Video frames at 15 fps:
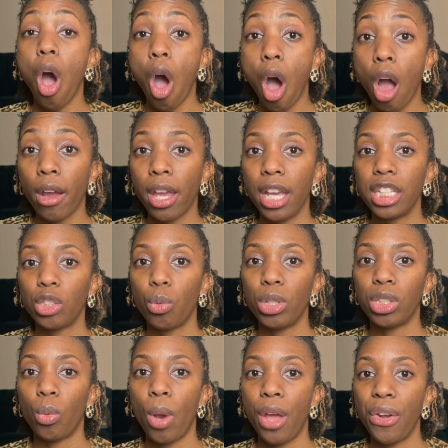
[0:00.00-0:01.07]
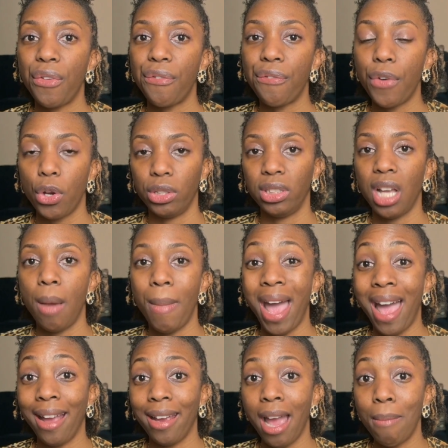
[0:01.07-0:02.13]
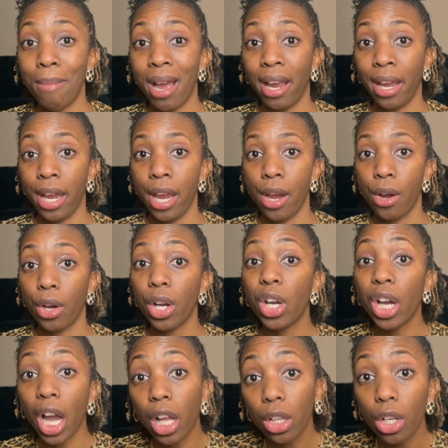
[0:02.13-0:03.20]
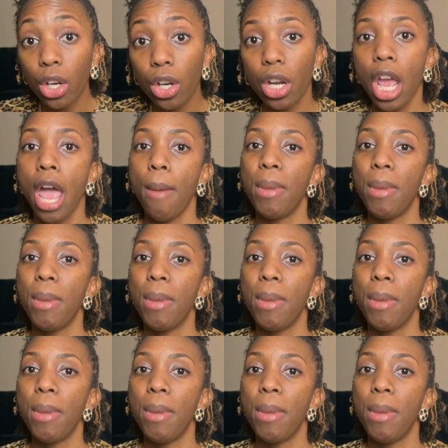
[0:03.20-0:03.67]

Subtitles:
August was around the first time I had got my hair colored,